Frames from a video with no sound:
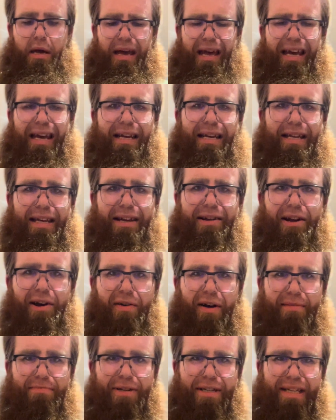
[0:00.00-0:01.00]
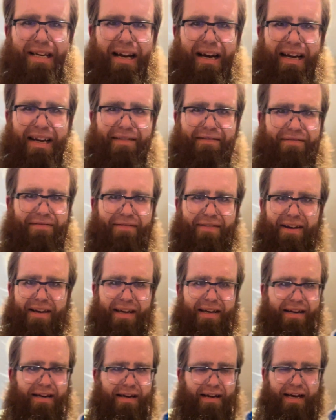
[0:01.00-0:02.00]
And you know, I'm just not a
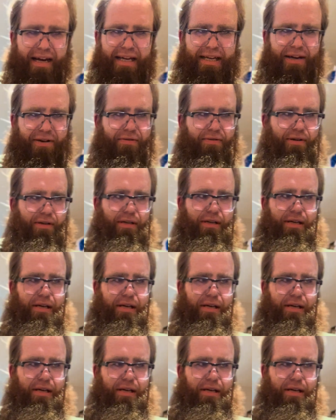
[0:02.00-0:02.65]
fucking, I don't